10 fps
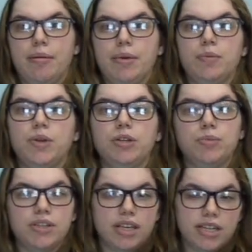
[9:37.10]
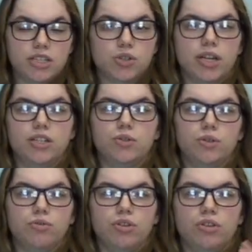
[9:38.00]
And when you breathe in, try to do it
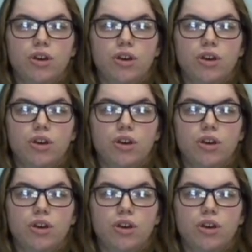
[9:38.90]
through your